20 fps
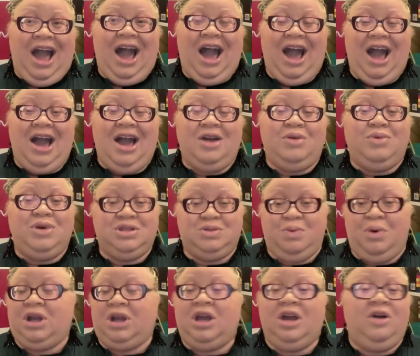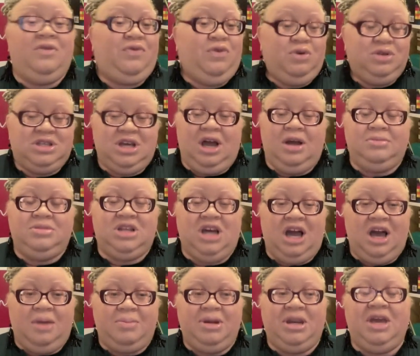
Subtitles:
I was working a full-time job.